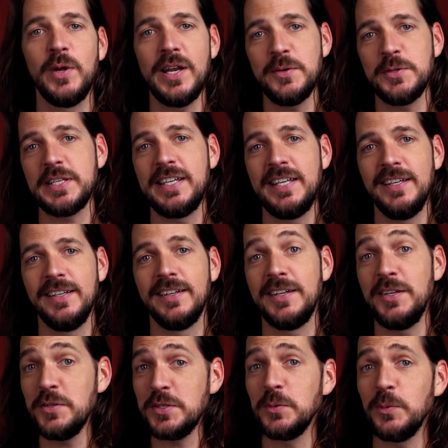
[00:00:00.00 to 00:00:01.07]
I was a kid, I
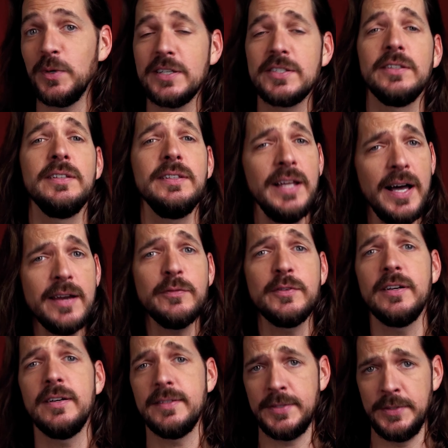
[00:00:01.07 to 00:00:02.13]
used to watch a lot of
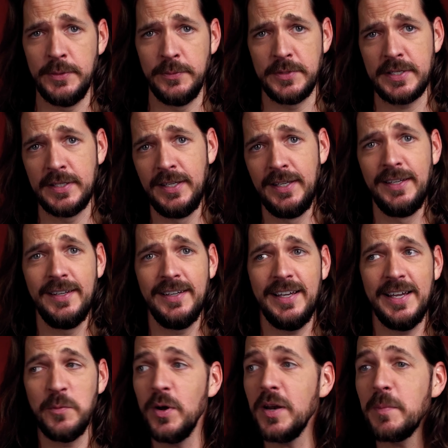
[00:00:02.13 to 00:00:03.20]
cartoons,
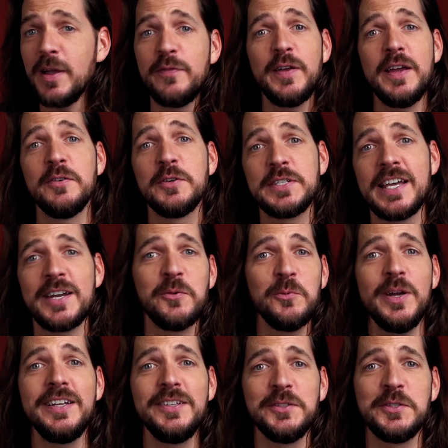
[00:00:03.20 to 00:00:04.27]
and one of my favorites had a
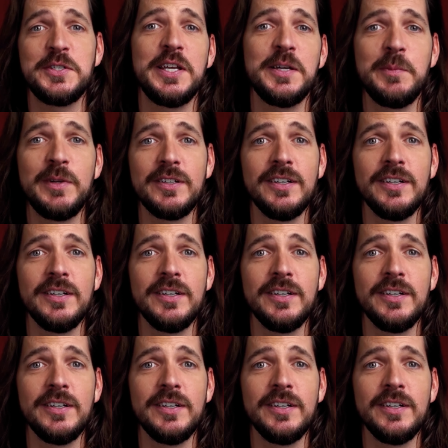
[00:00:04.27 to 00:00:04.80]
regular segment